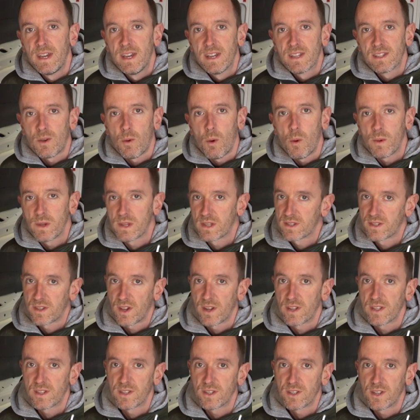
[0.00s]
So what we
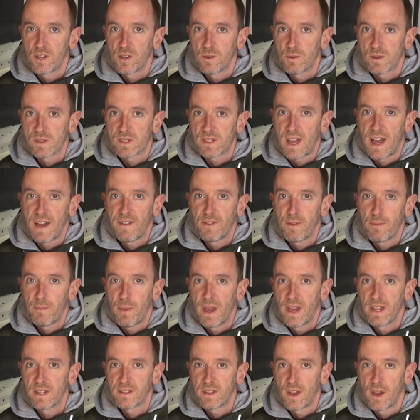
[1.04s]
decided to do was to have the
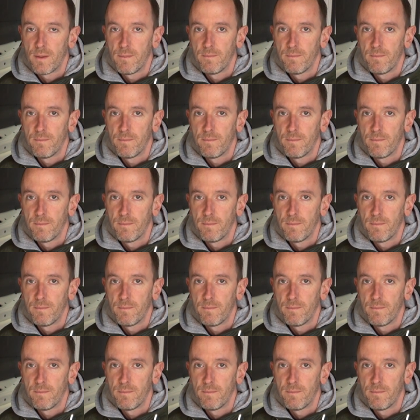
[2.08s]
bed